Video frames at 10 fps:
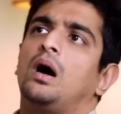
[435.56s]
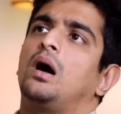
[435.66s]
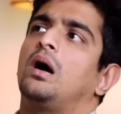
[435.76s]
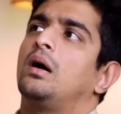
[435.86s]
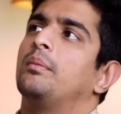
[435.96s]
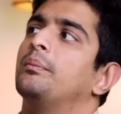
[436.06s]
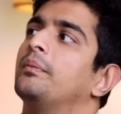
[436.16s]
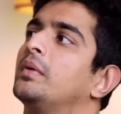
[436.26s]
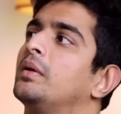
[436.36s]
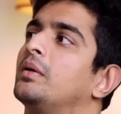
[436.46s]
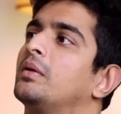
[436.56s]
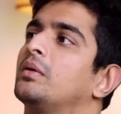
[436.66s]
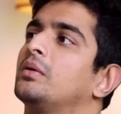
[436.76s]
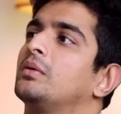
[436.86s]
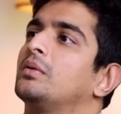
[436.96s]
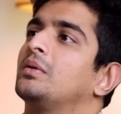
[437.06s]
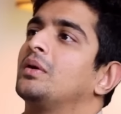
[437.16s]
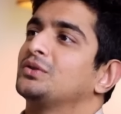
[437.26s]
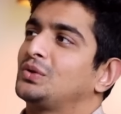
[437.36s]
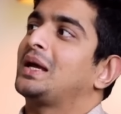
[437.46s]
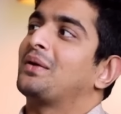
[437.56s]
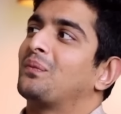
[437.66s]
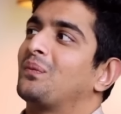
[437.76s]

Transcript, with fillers: um so again